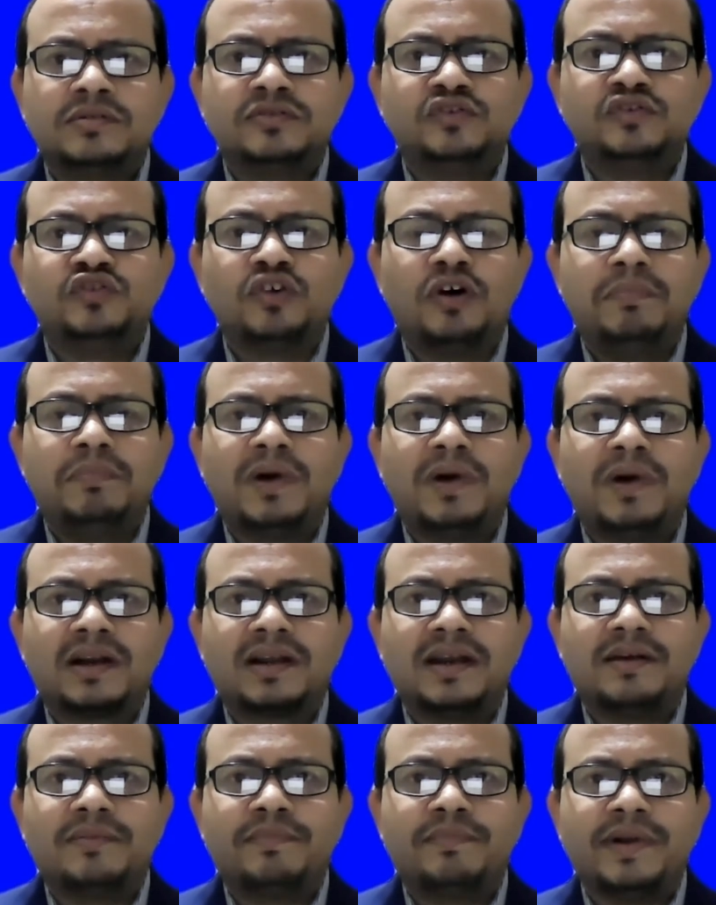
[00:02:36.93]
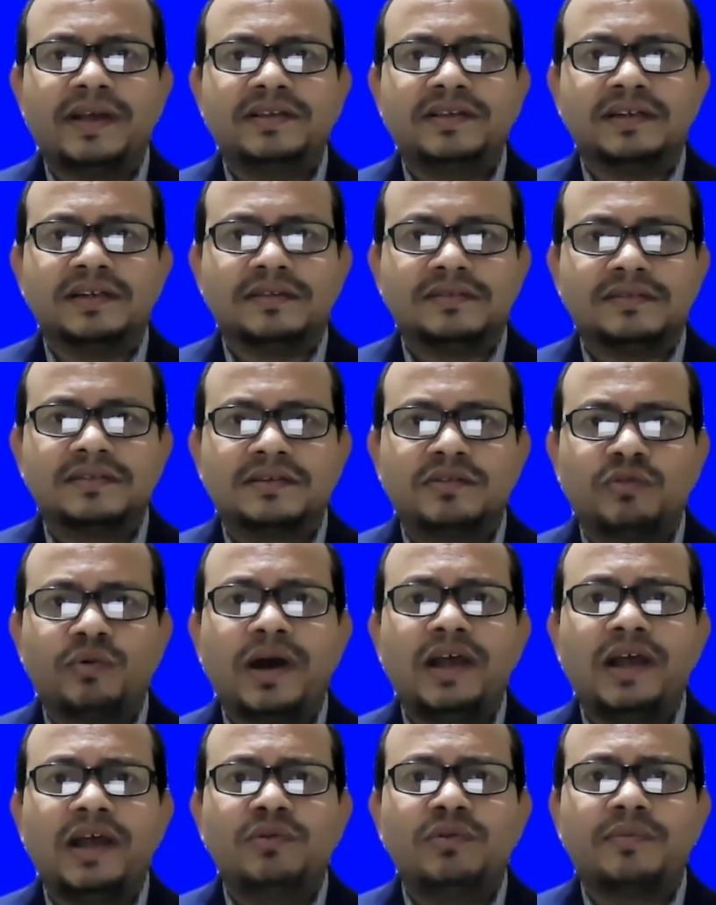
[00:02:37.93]
job market presence,
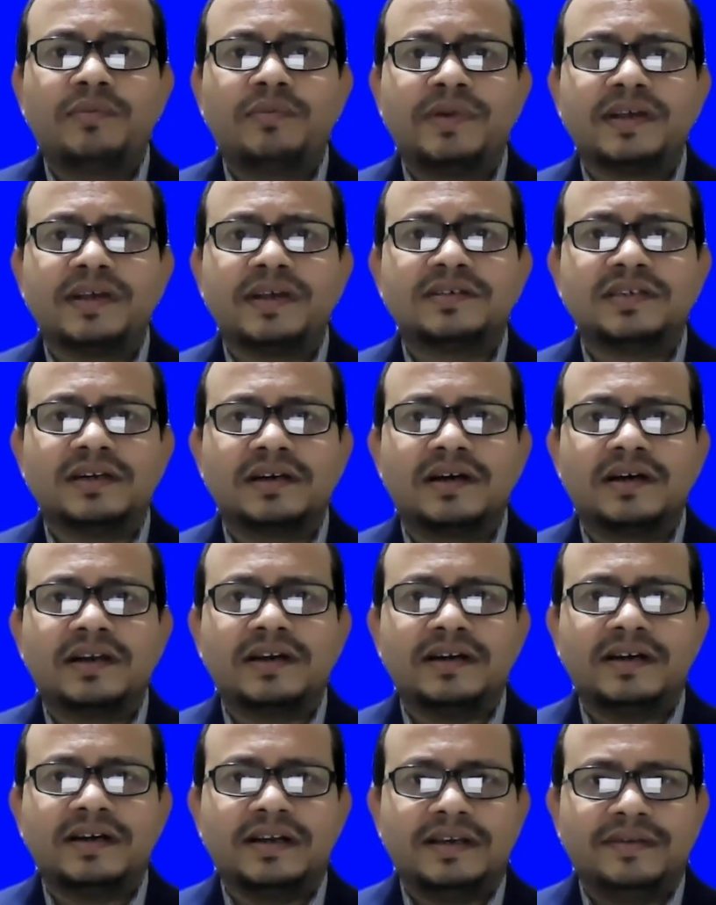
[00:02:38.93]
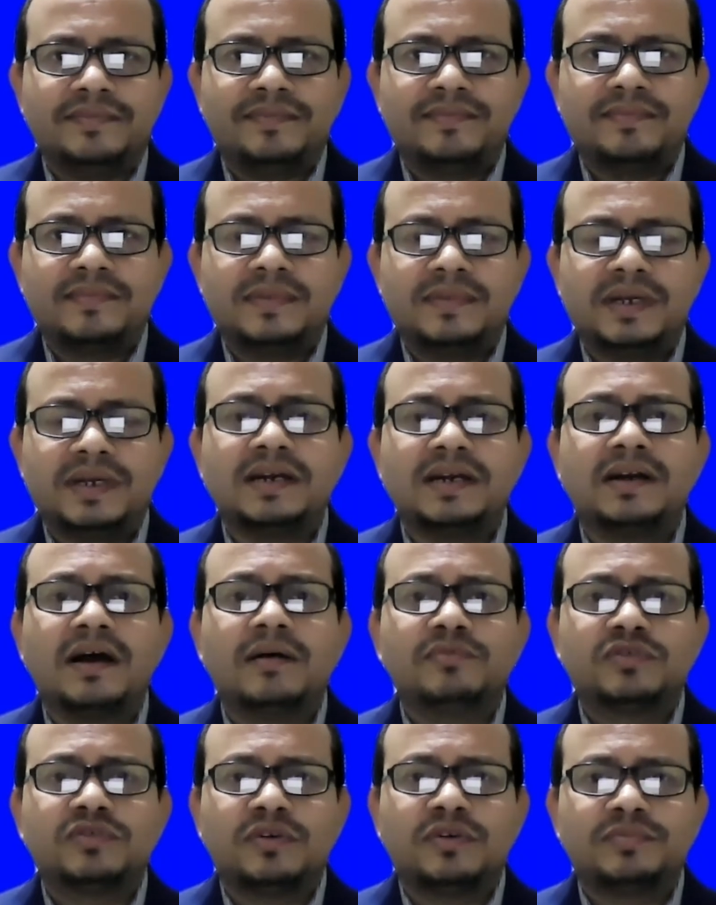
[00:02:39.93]
where you are present currently in
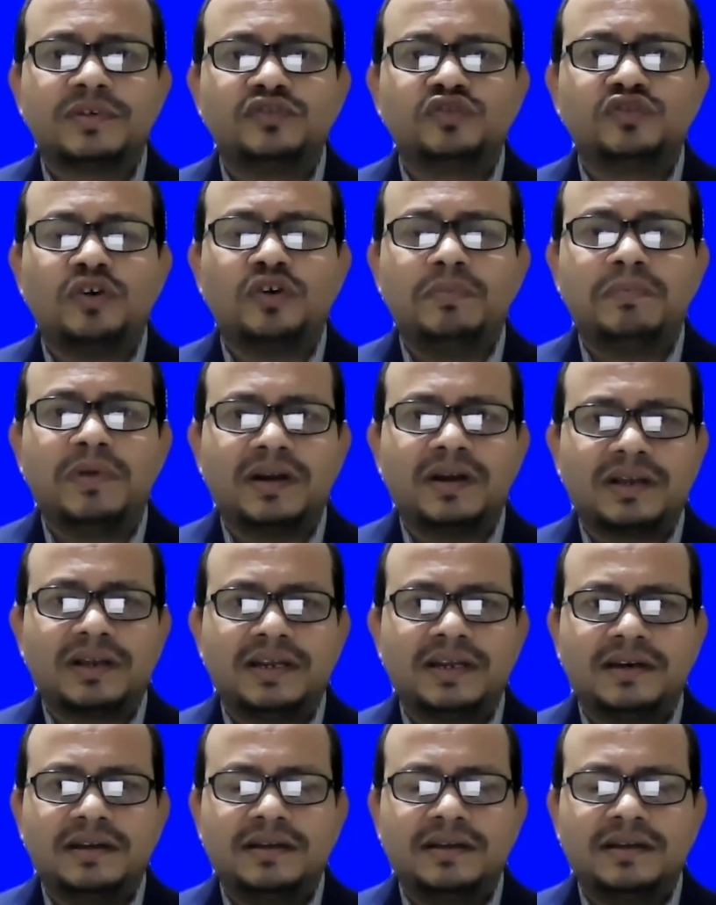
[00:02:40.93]
terms of the job market.